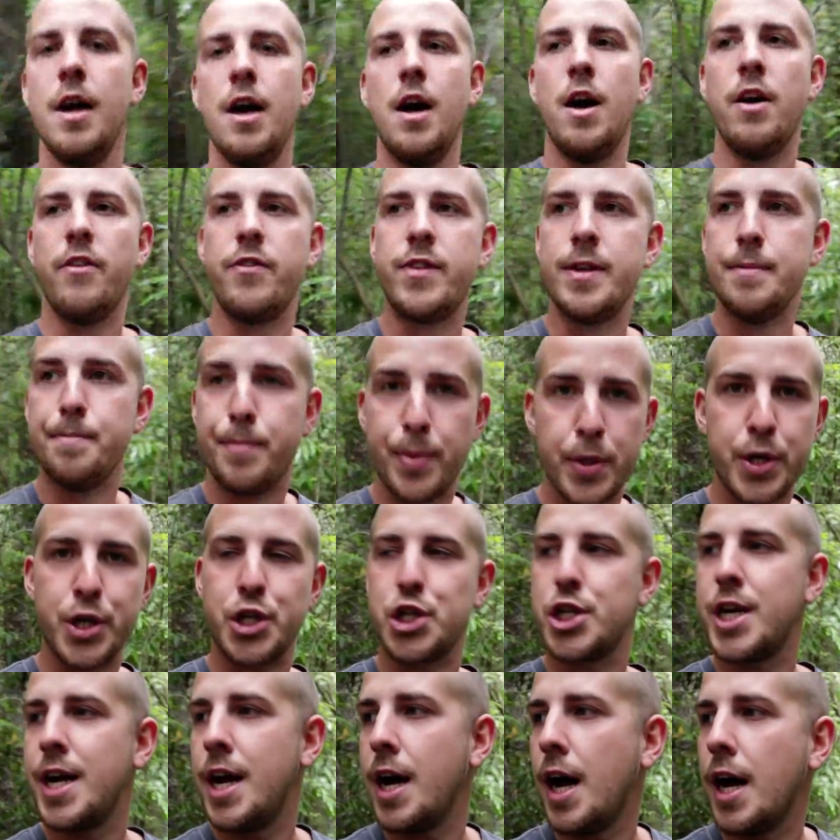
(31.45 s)
of the
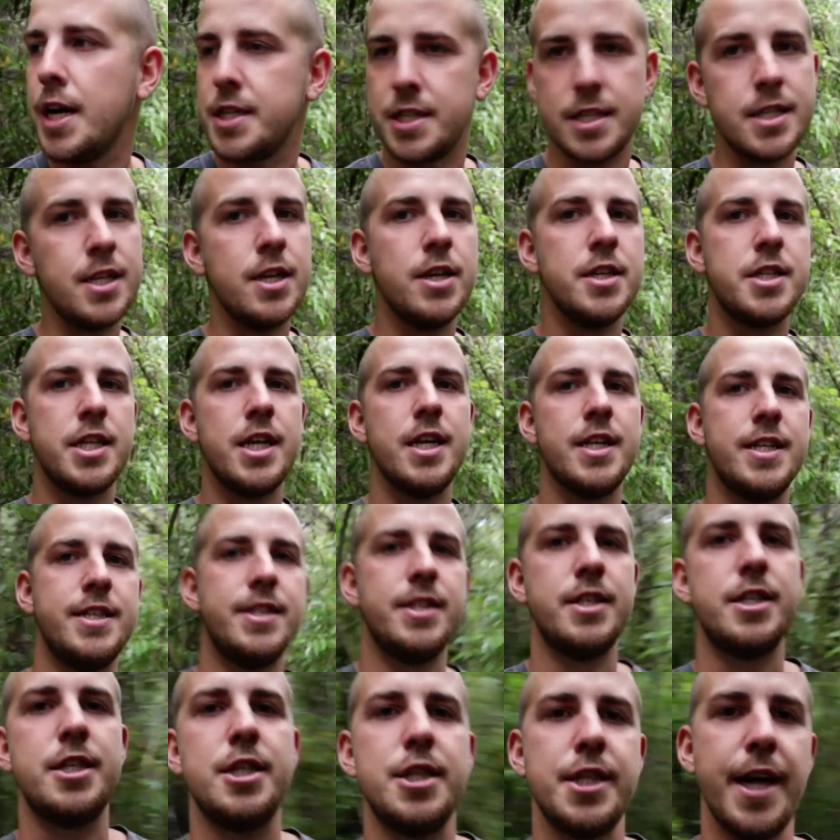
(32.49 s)
bush, as the New
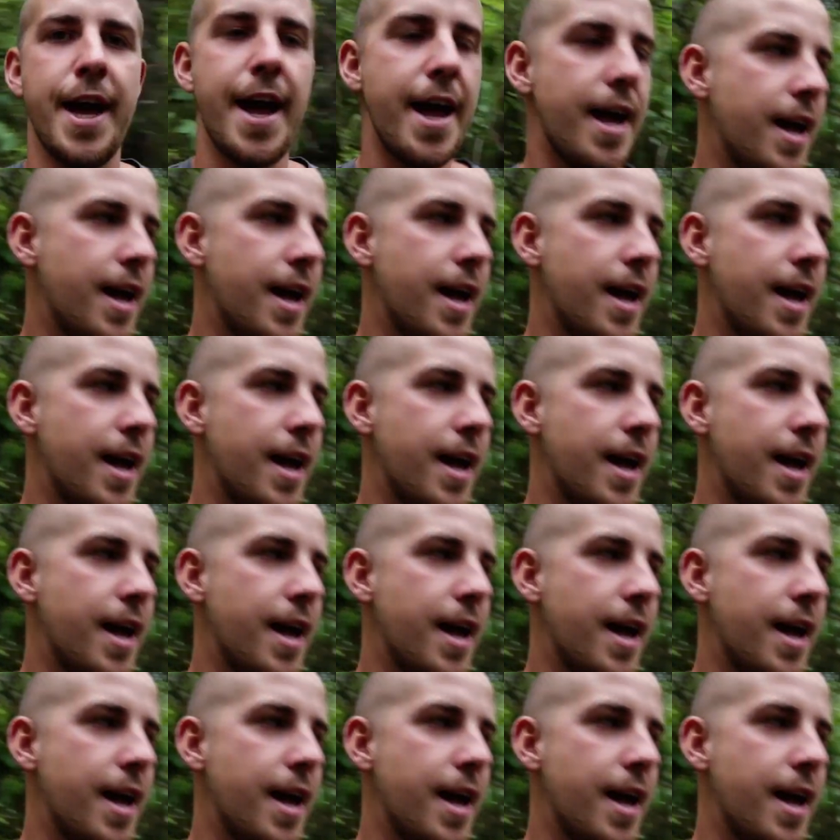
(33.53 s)
Zealanders say.